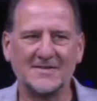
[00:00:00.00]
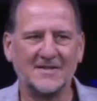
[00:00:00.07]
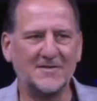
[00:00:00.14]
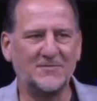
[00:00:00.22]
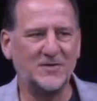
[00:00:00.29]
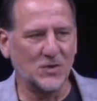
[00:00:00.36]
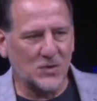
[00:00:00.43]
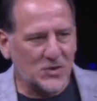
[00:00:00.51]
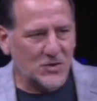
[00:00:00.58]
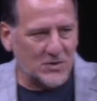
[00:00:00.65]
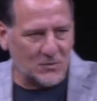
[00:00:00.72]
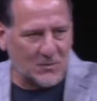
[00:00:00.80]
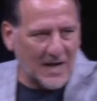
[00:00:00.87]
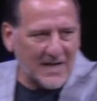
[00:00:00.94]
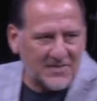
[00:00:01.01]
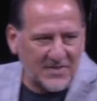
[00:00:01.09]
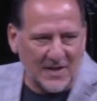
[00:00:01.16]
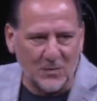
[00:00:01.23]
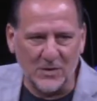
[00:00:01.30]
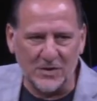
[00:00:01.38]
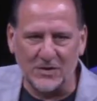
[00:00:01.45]
If you do the right
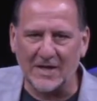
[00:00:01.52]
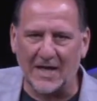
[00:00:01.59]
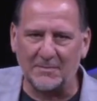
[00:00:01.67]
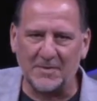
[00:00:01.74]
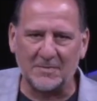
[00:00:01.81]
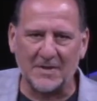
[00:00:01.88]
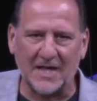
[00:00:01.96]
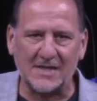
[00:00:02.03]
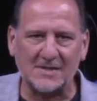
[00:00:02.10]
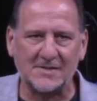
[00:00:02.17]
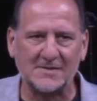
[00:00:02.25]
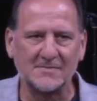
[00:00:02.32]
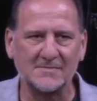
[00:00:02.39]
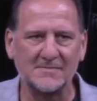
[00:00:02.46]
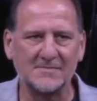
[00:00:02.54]
thing, will you not be blessed?